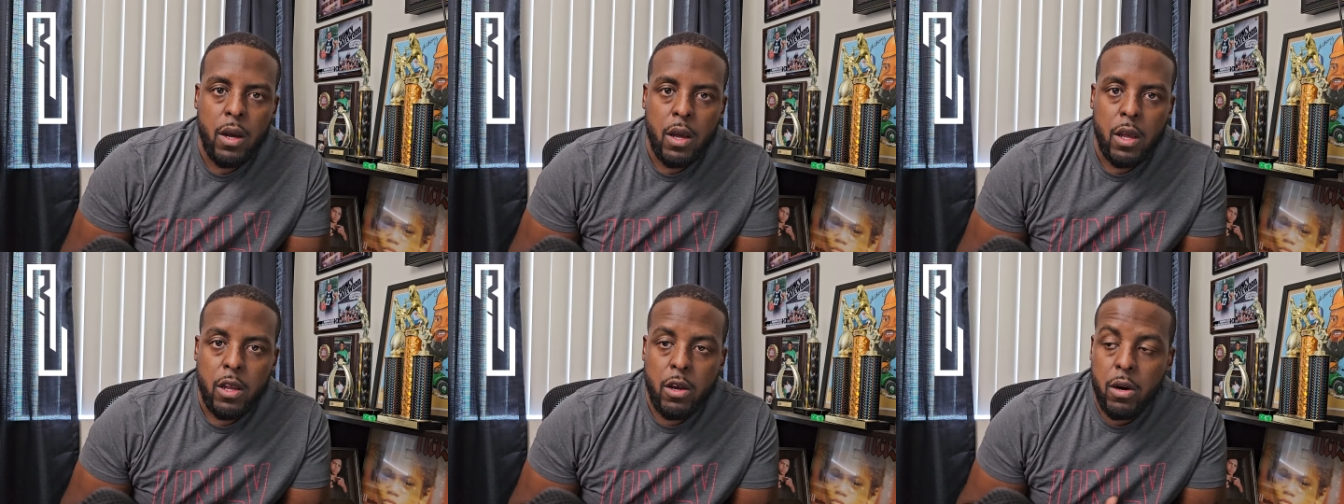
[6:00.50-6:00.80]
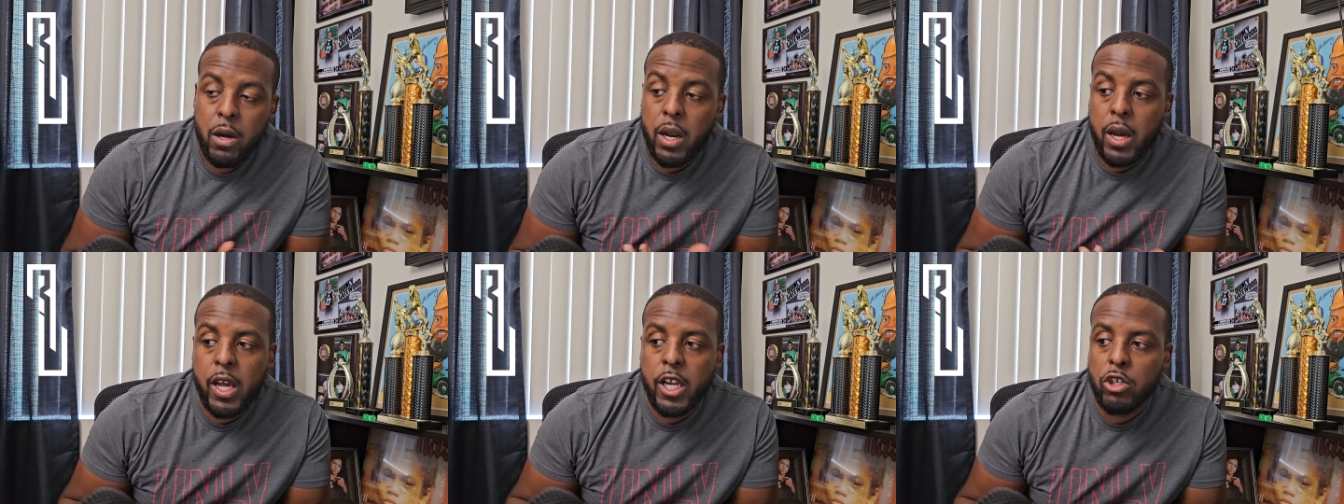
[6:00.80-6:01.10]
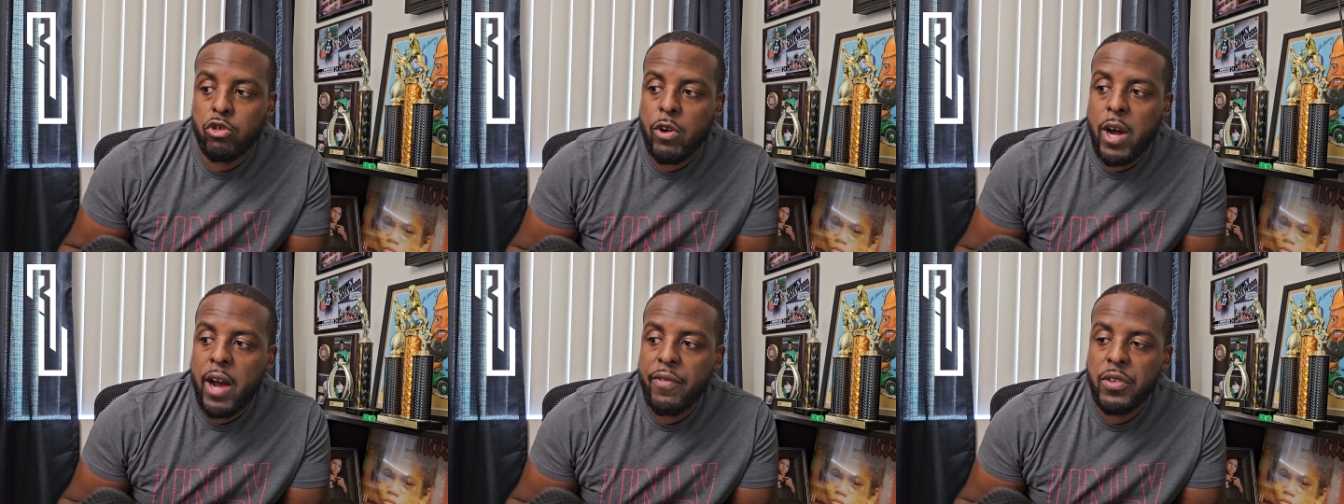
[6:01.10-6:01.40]
you're going to get
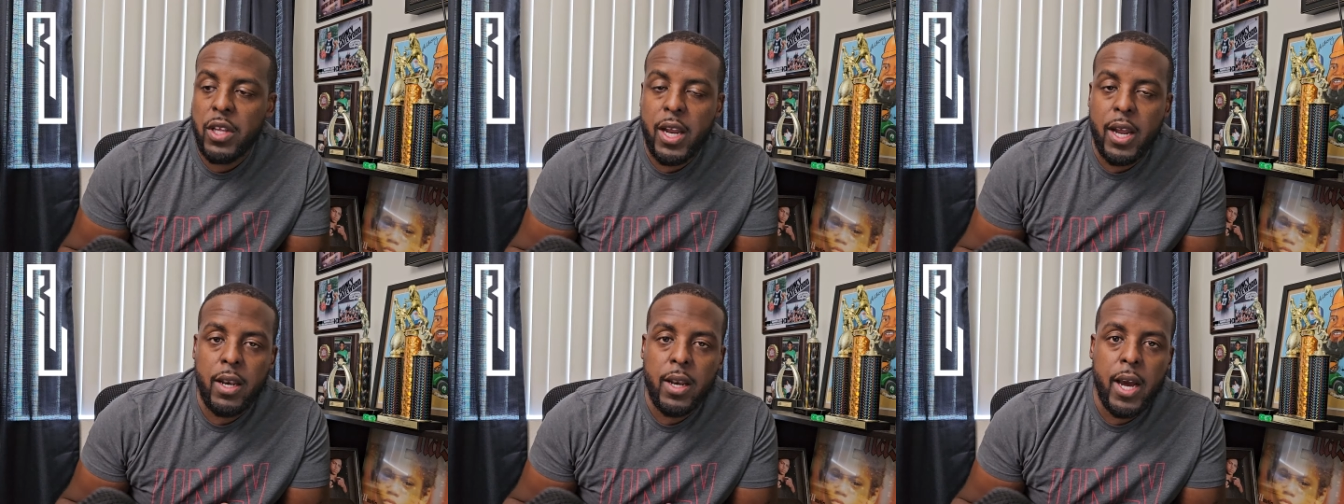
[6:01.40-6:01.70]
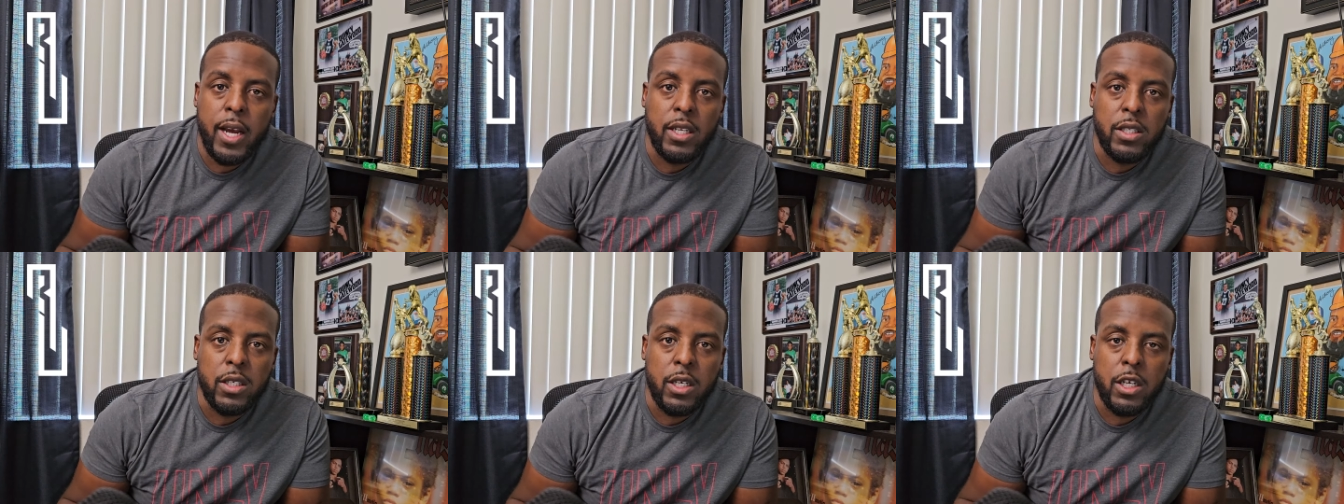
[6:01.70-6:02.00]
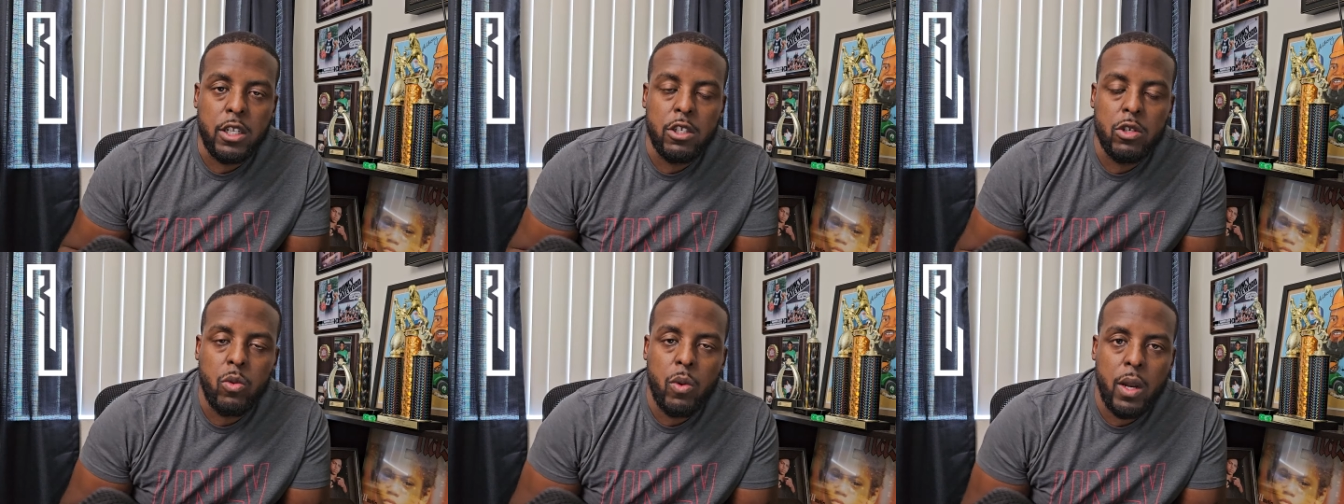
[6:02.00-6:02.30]
drafted at
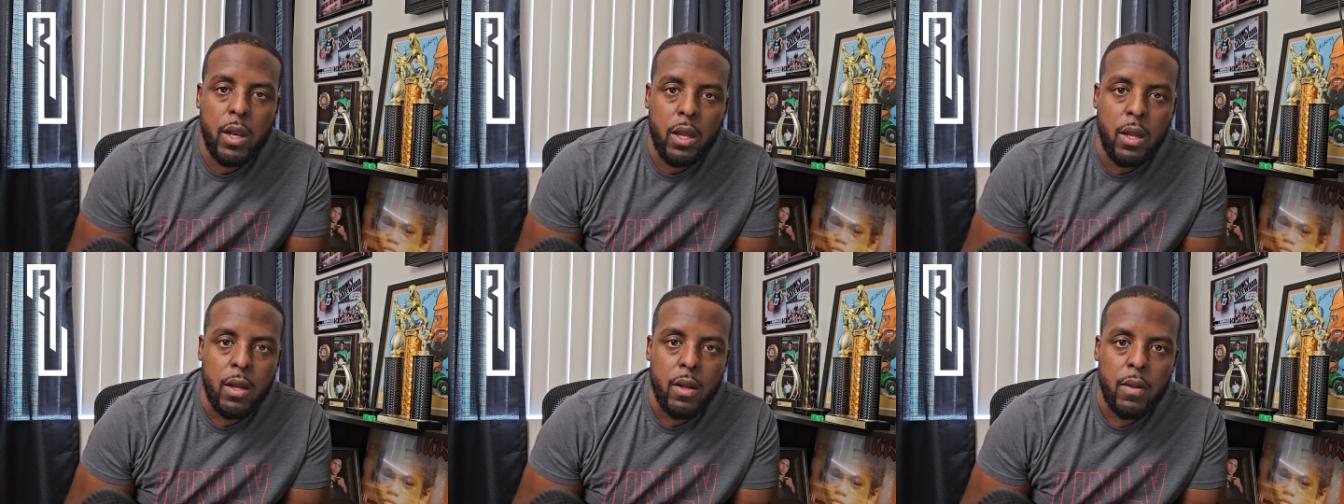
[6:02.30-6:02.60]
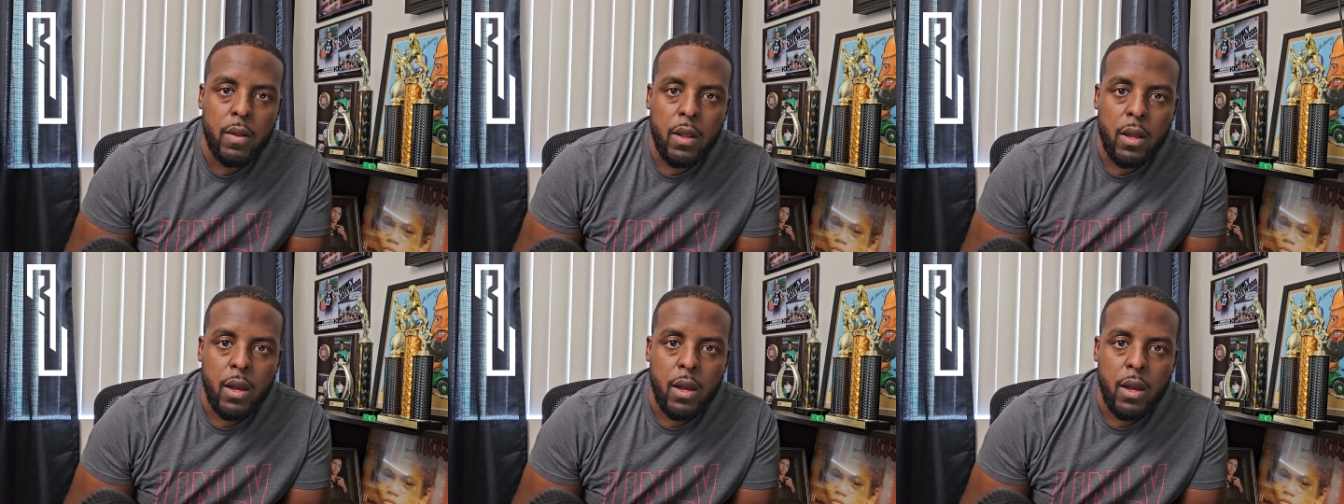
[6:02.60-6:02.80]
19 20,